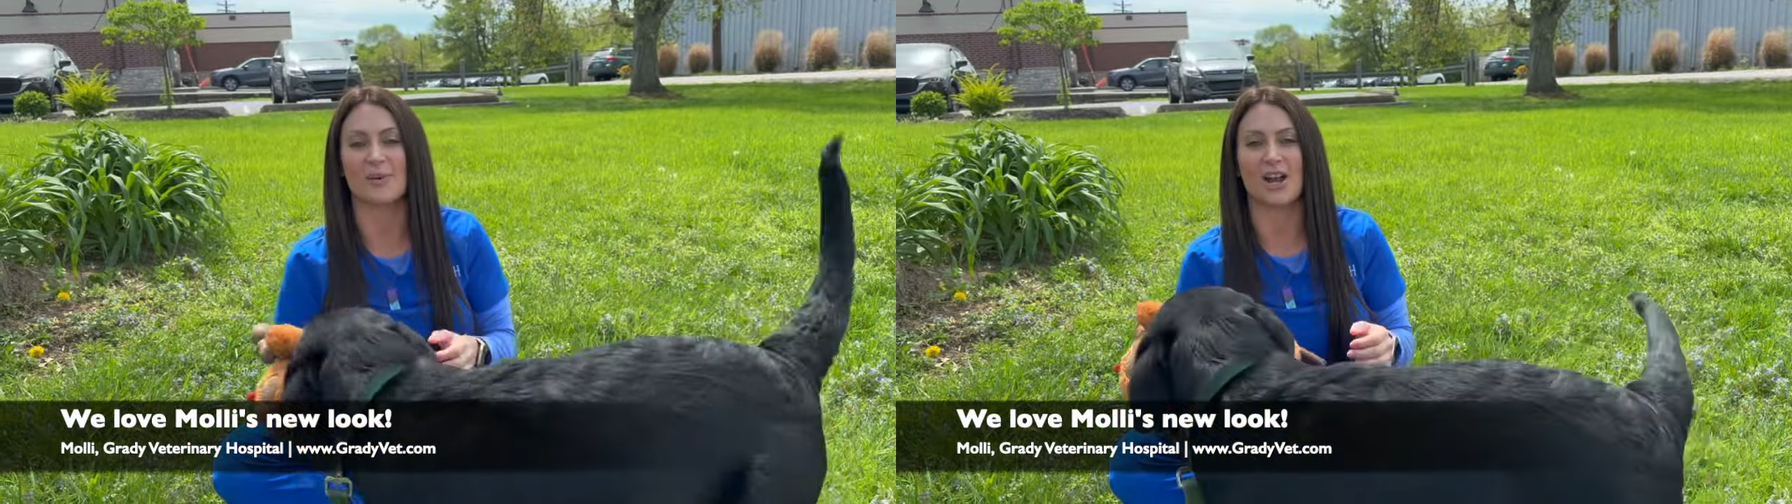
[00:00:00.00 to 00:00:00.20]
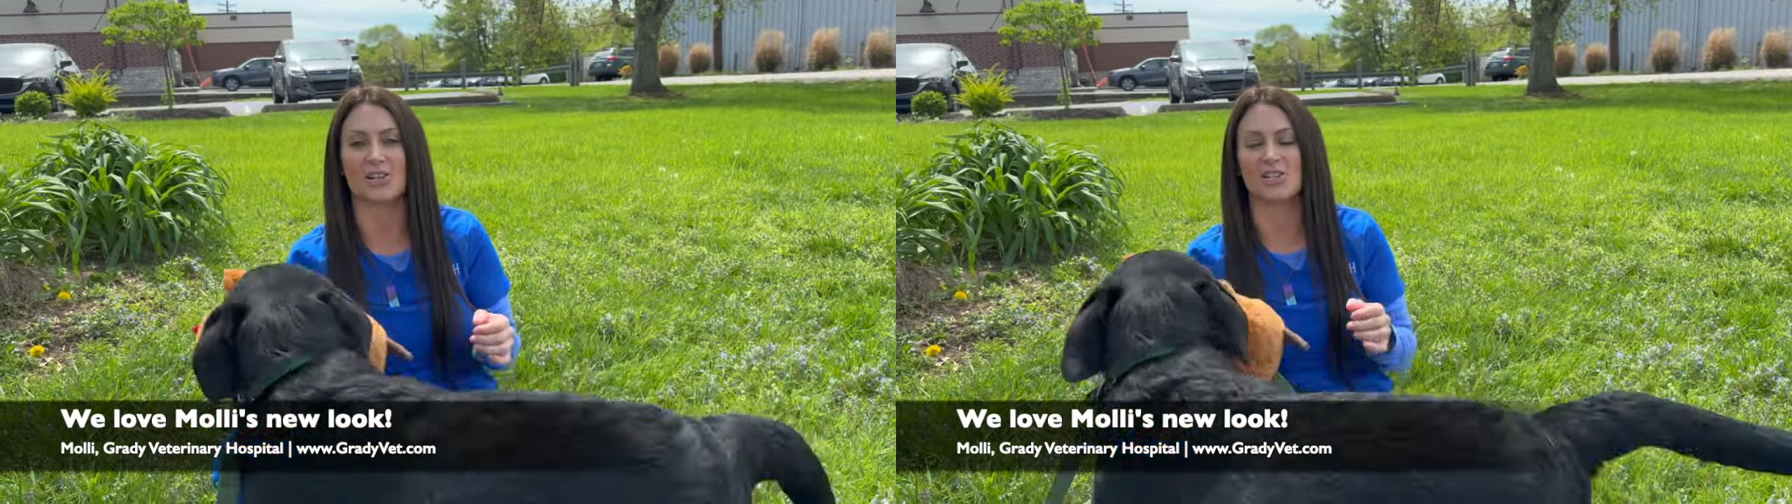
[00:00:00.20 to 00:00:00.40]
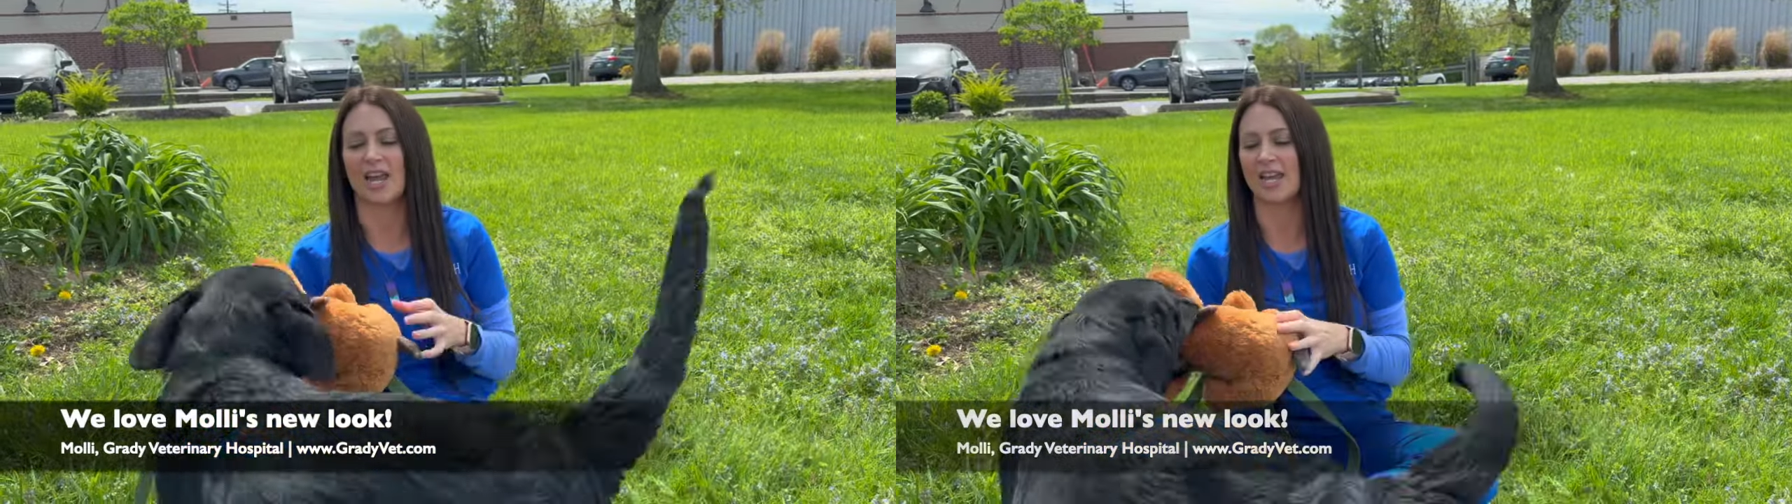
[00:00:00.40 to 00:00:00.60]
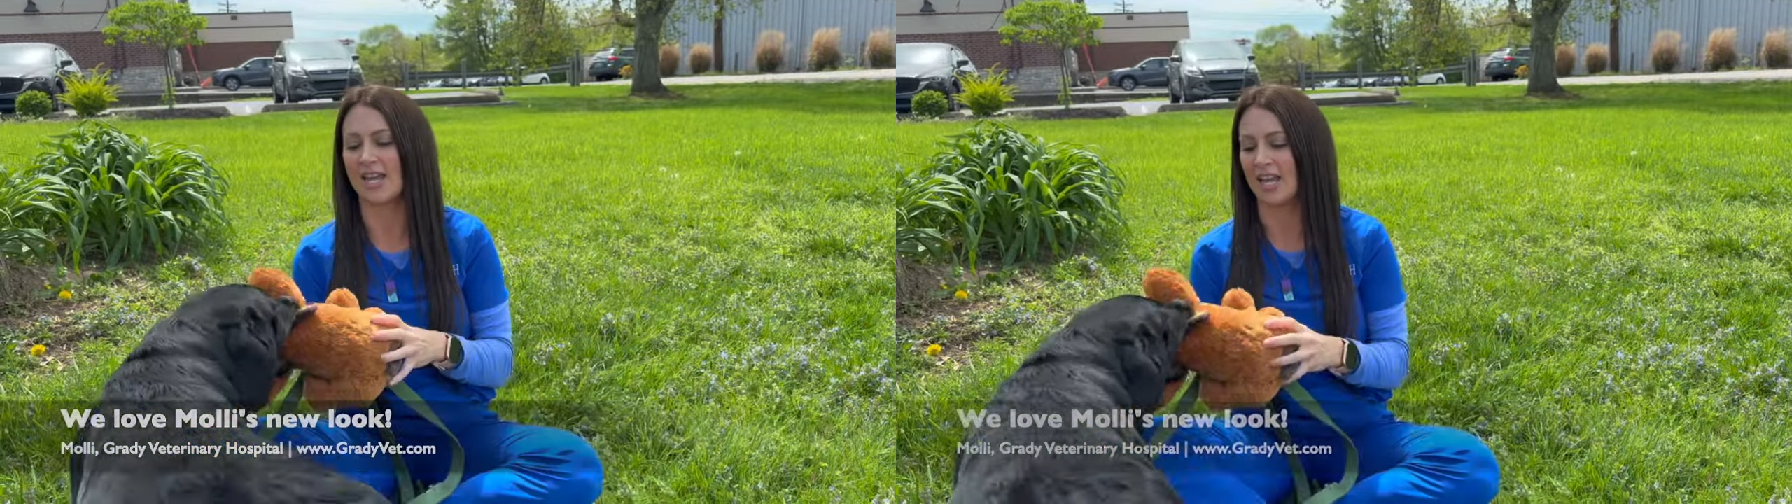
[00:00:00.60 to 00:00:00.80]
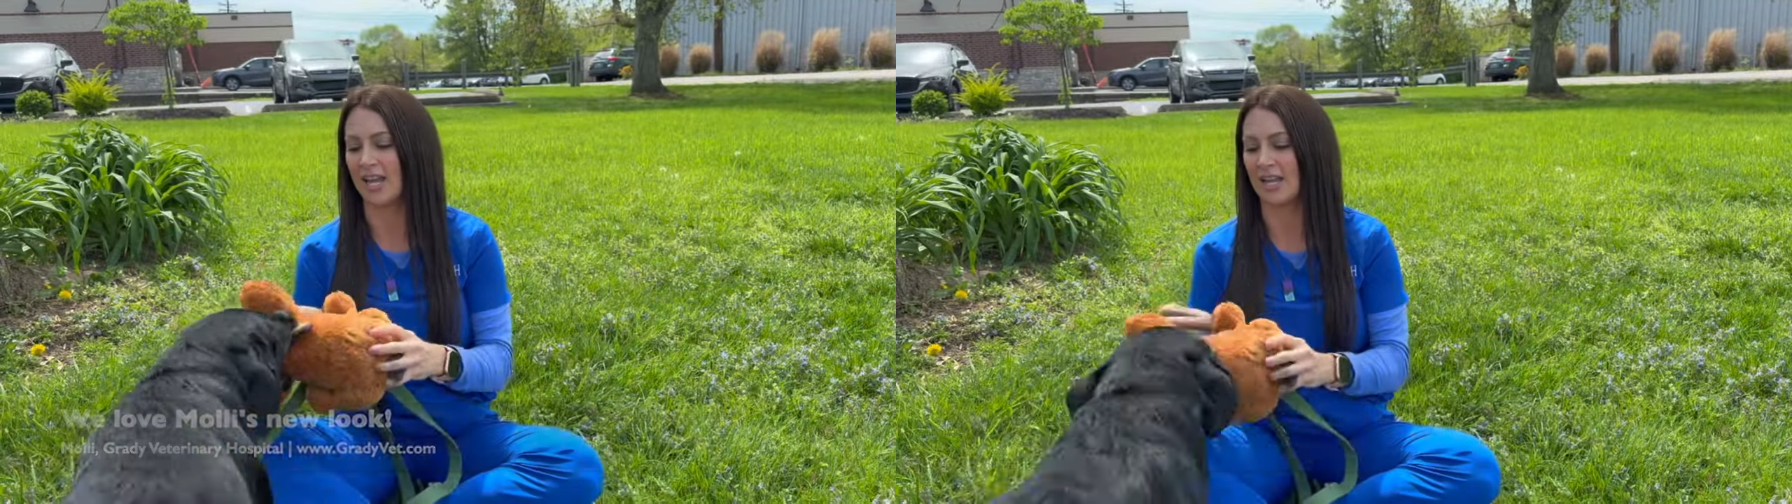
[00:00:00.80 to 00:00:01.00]
we are
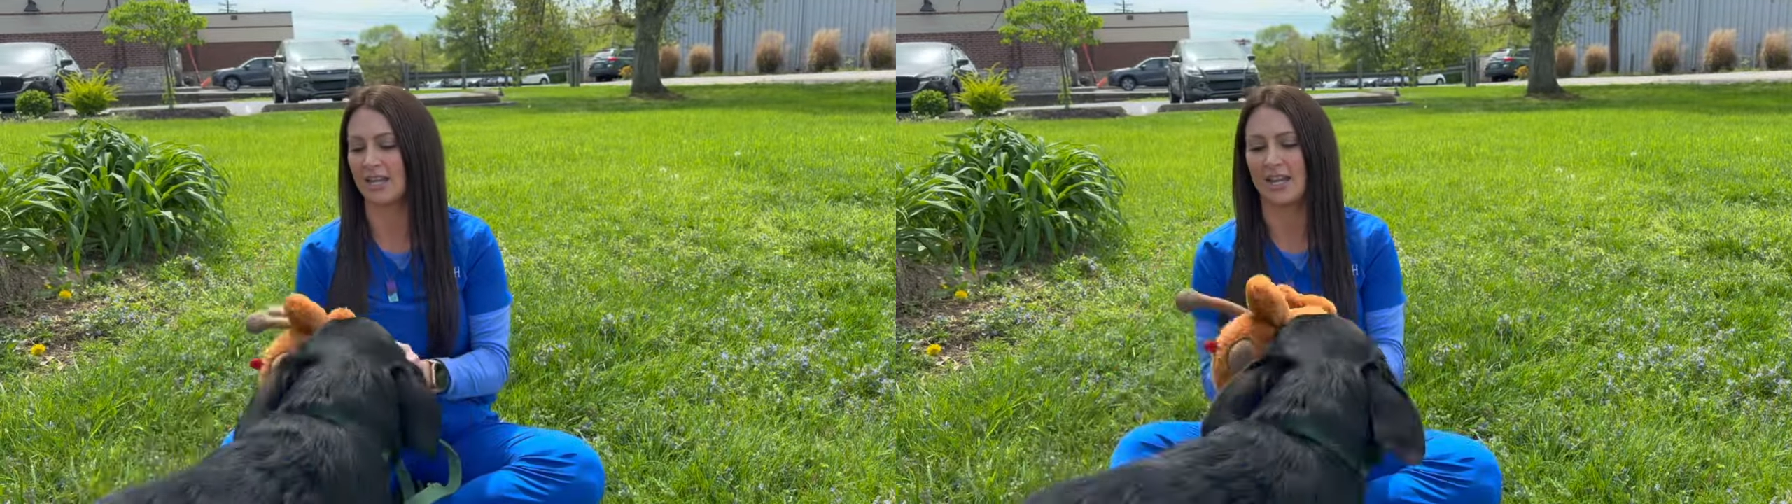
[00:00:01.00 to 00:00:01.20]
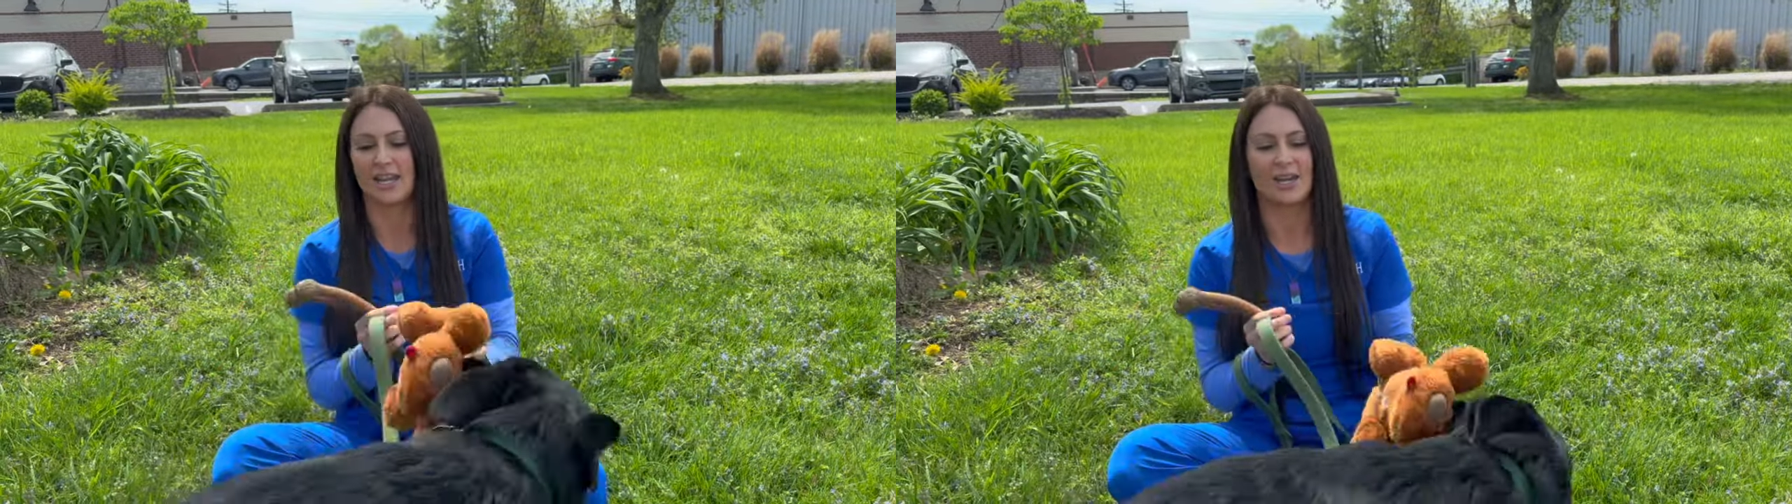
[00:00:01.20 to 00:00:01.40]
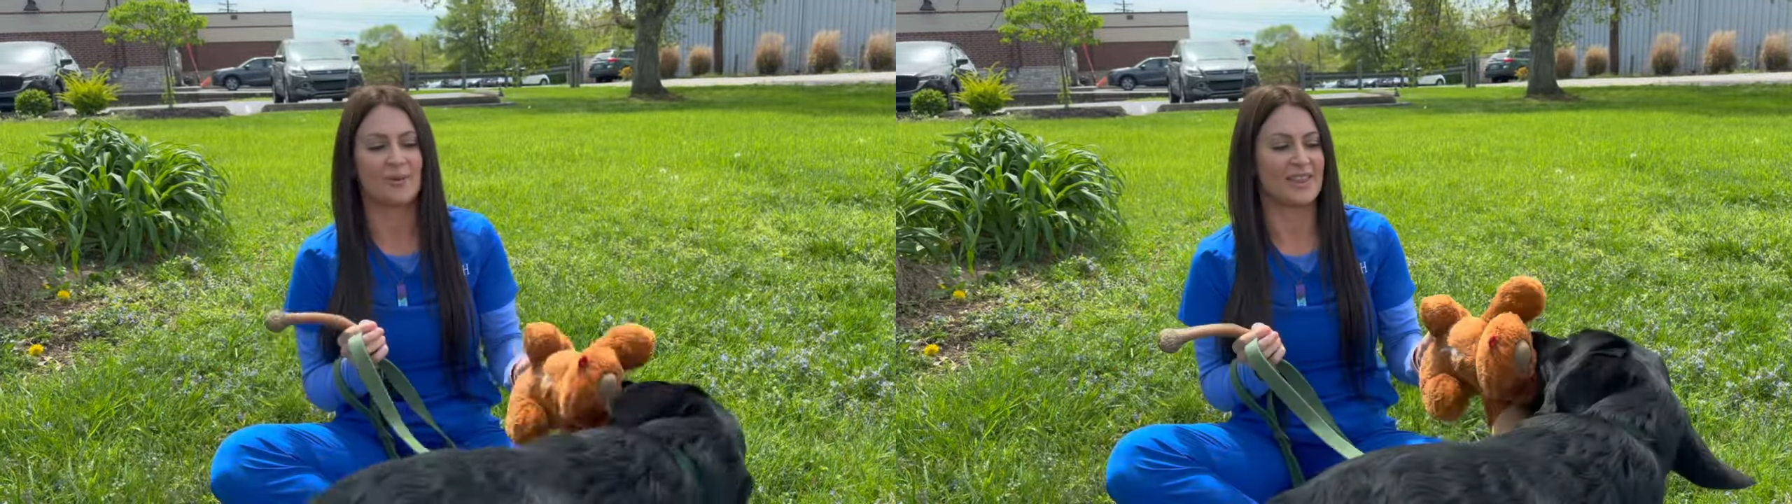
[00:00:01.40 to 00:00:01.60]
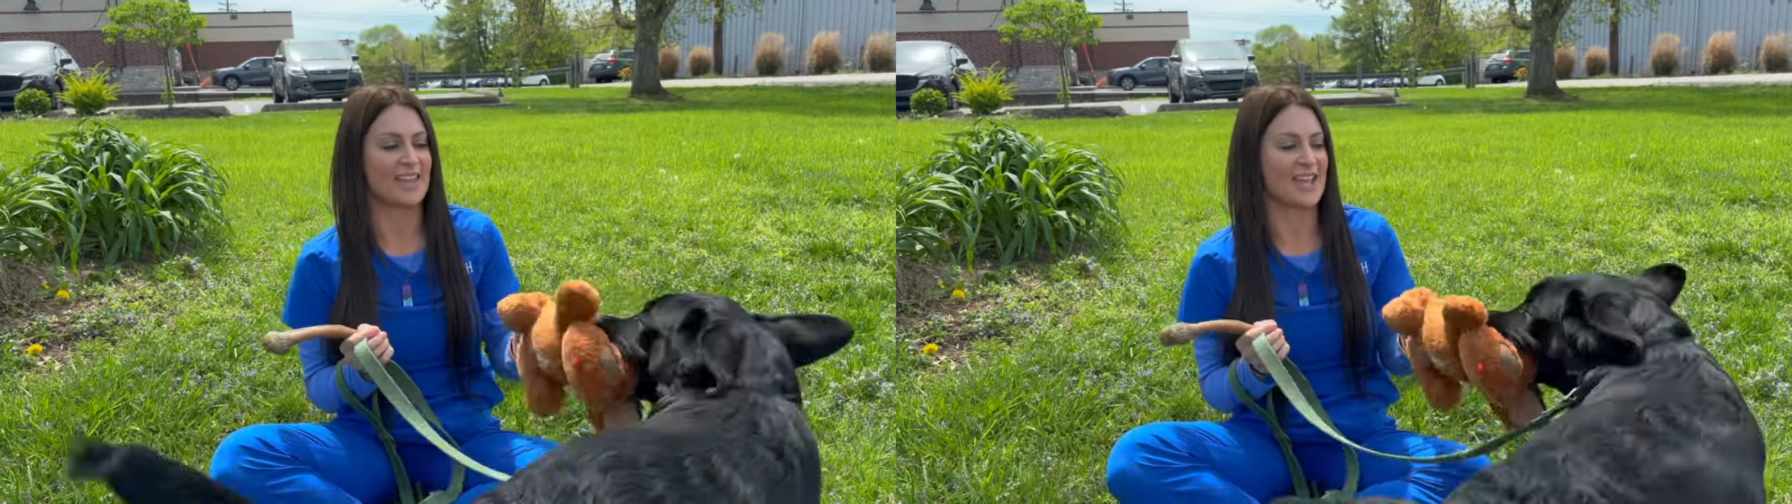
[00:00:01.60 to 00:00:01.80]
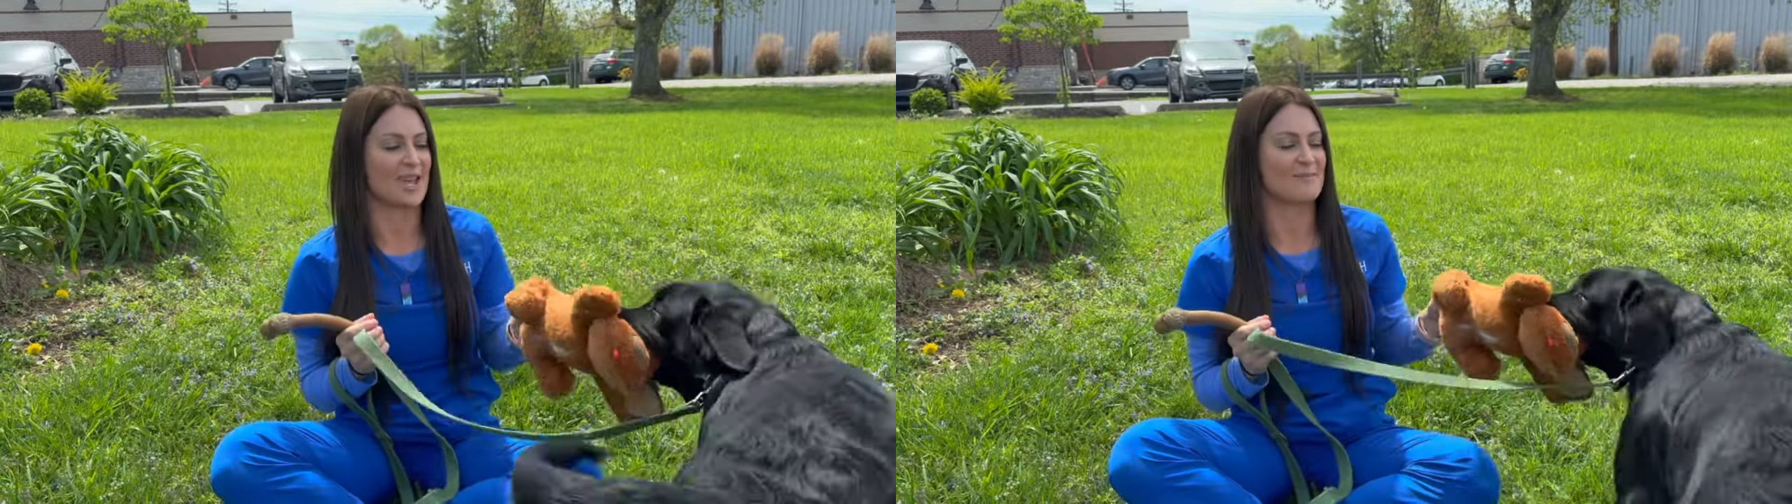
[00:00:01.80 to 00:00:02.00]
checking in with
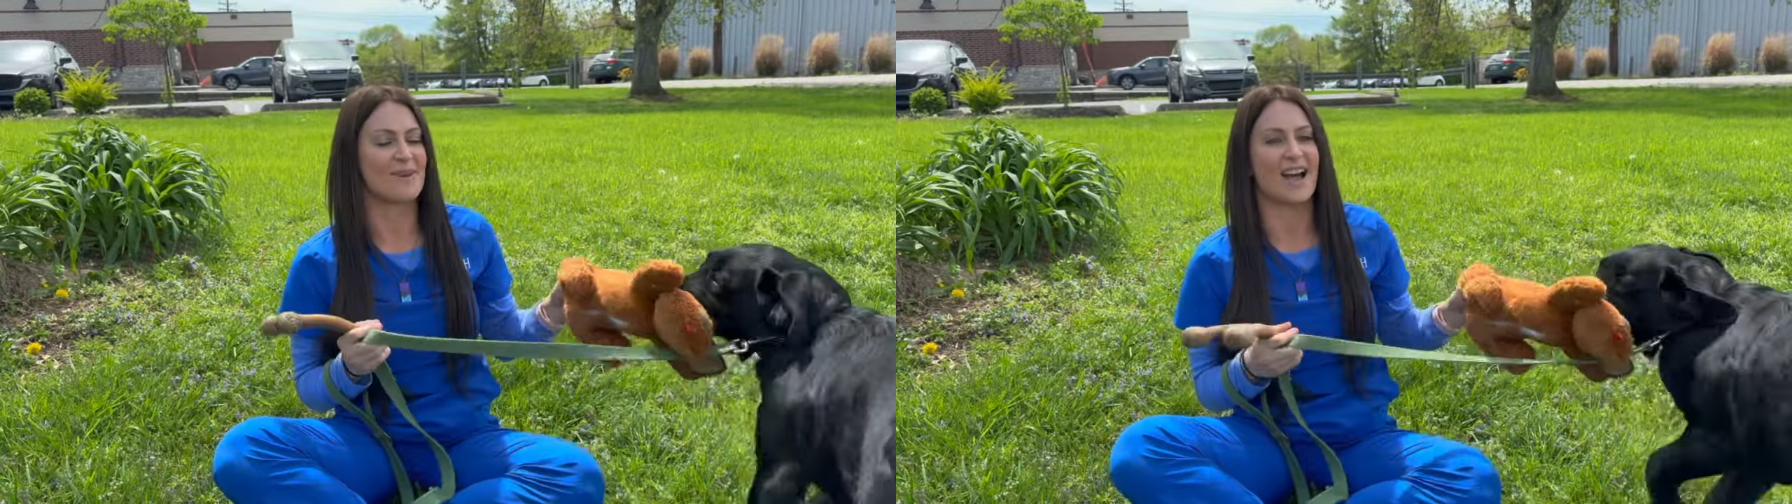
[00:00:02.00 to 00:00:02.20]
him.